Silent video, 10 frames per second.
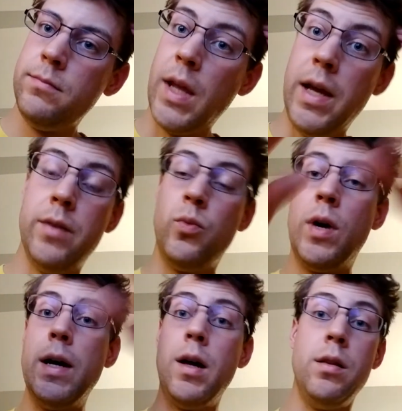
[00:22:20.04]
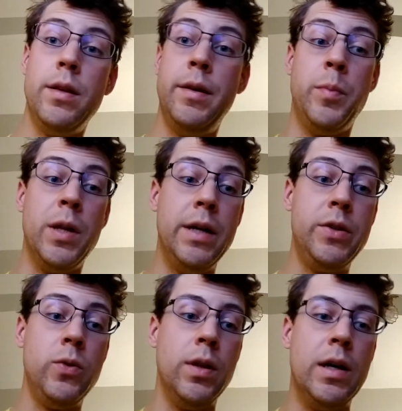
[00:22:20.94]
And why it
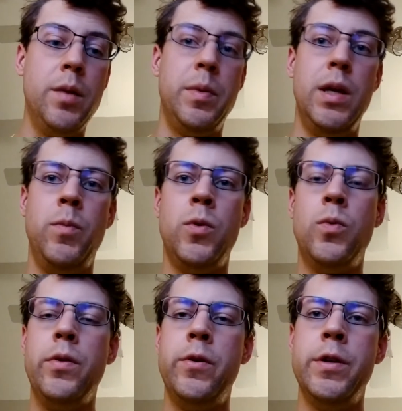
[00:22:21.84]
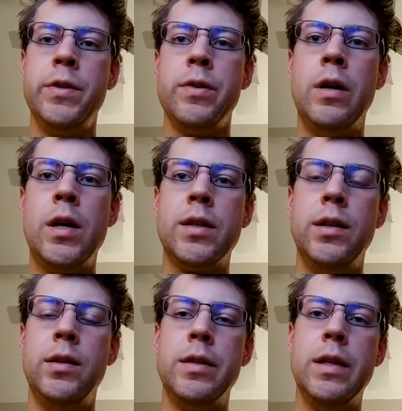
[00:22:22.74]
applies to a lot of people, where they're just locked
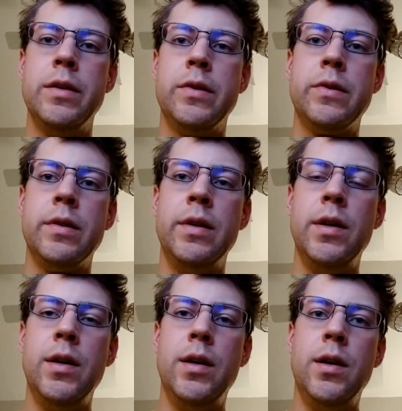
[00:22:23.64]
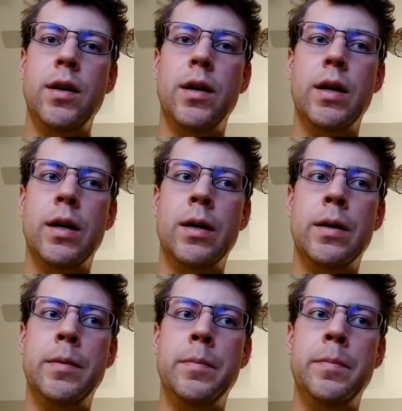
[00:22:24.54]
into this
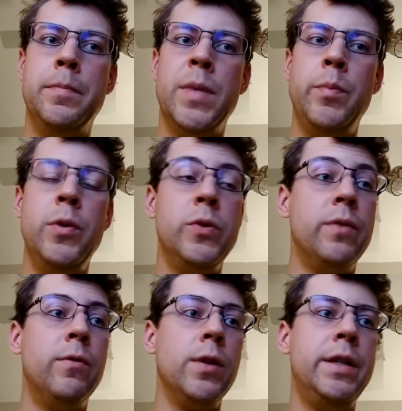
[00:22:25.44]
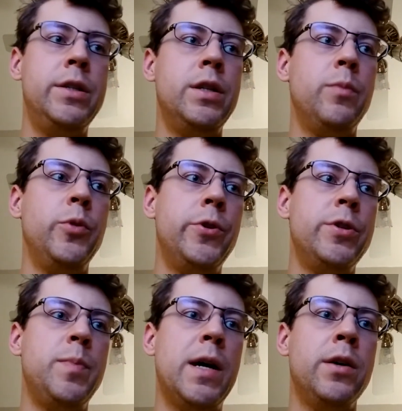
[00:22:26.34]
abusive relationship with their
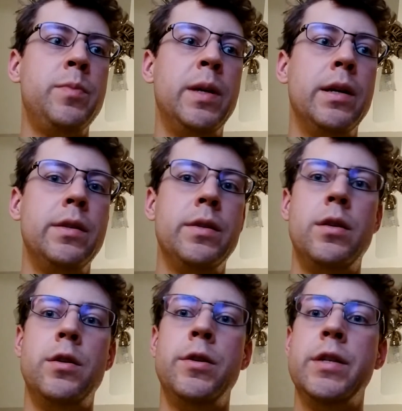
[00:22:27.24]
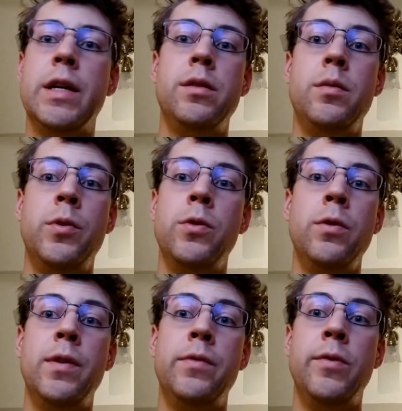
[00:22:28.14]
spouse because the church doesn't
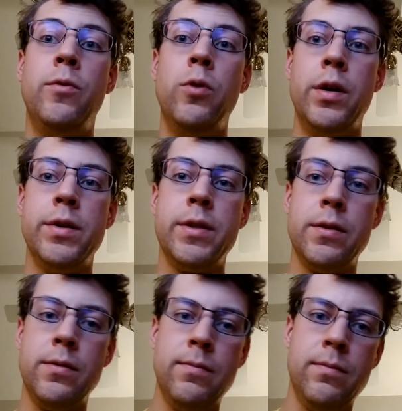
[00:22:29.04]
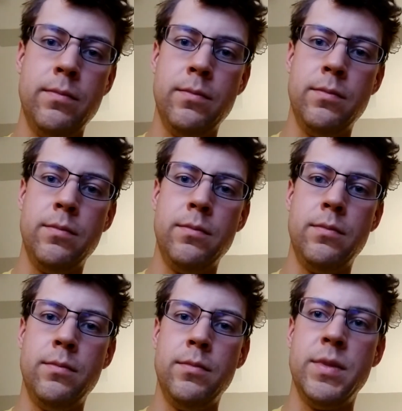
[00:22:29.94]
approve of divorce.
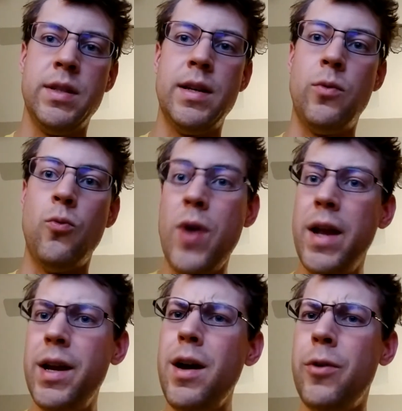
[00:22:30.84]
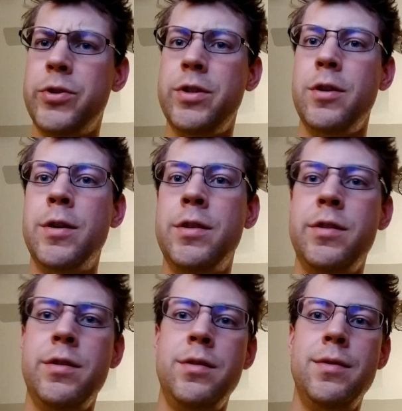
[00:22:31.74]
It's like, way to go,
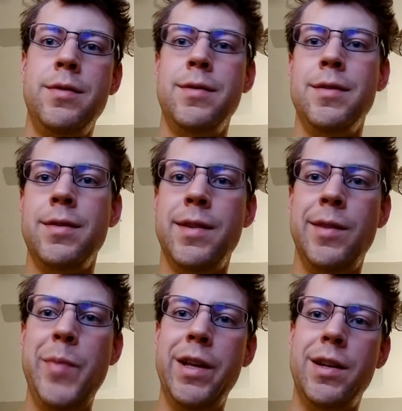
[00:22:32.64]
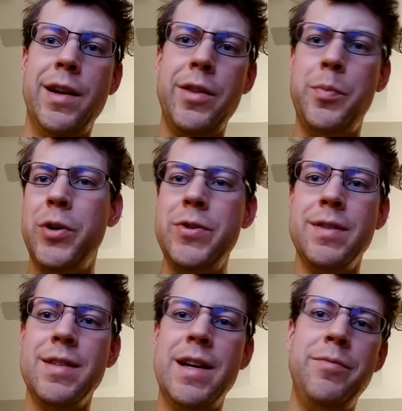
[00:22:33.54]
church. You're making another
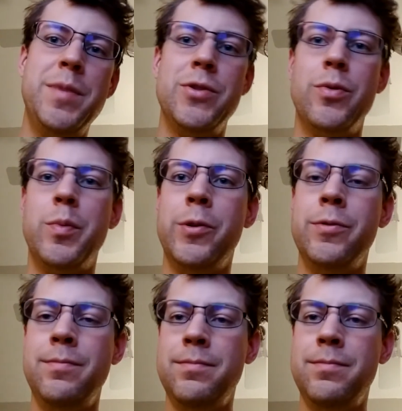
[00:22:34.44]
person's life miserable.